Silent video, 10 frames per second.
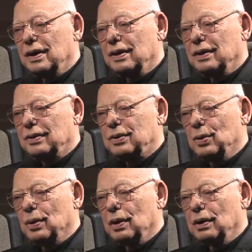The
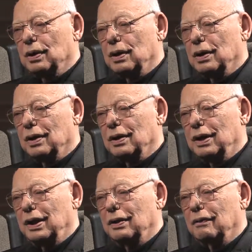tour
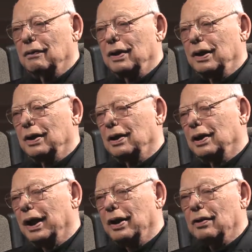in
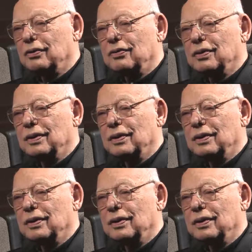Laos,